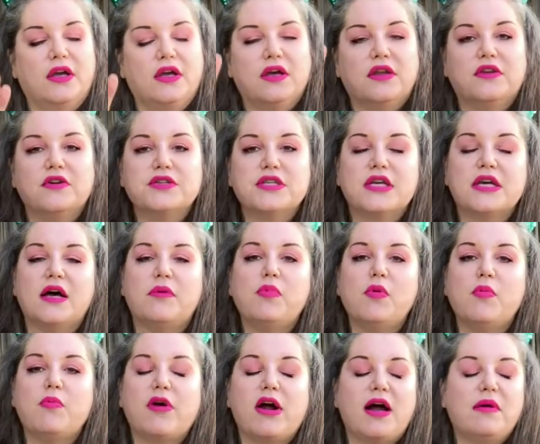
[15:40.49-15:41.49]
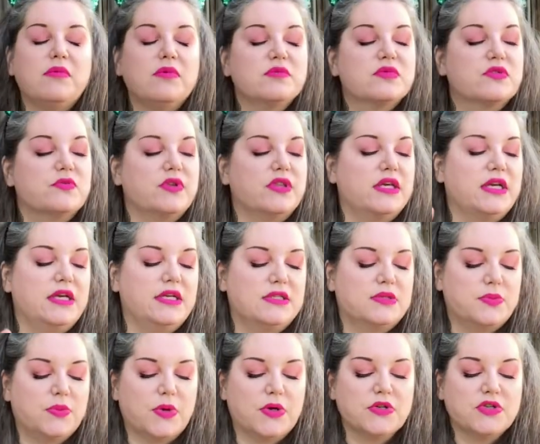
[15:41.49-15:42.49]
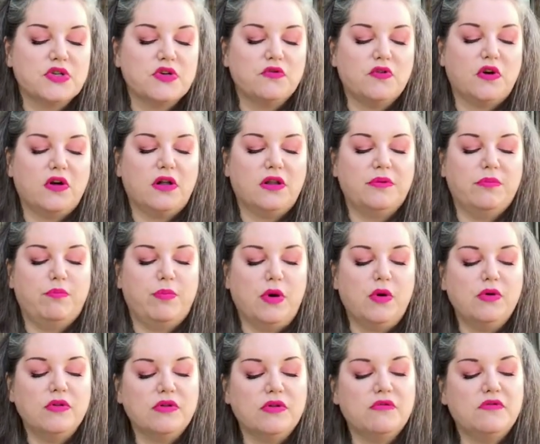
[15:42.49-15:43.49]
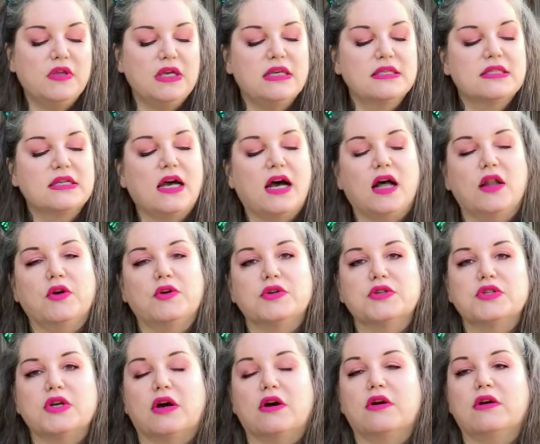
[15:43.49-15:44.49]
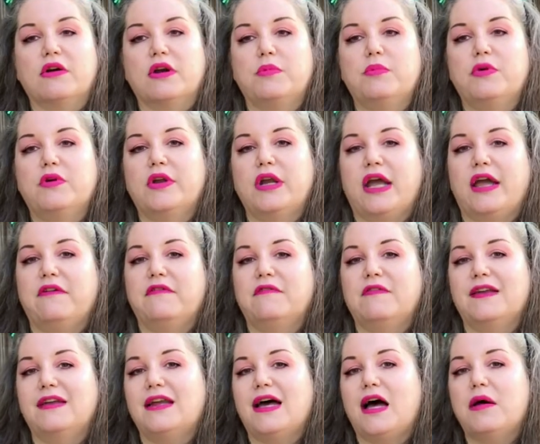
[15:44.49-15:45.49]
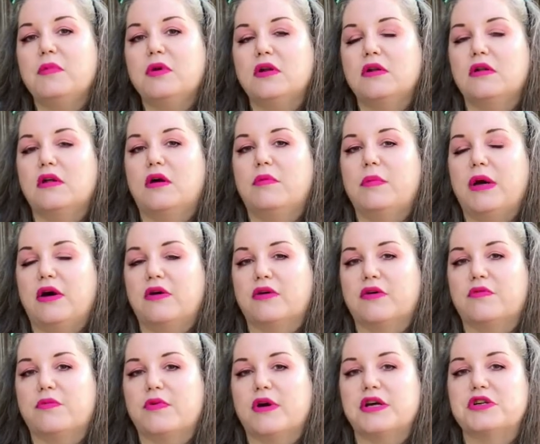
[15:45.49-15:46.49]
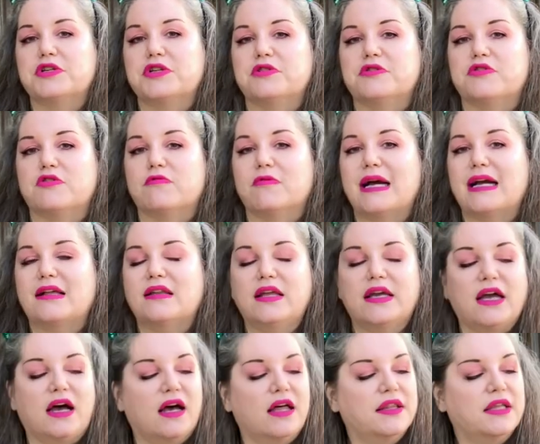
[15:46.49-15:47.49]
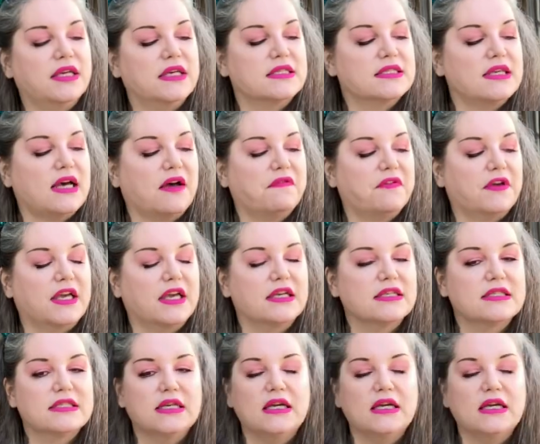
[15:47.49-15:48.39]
There's a couple problems with these. First of all, both of these collars are going to put a phenomenal amount of pressure directly on the esophagus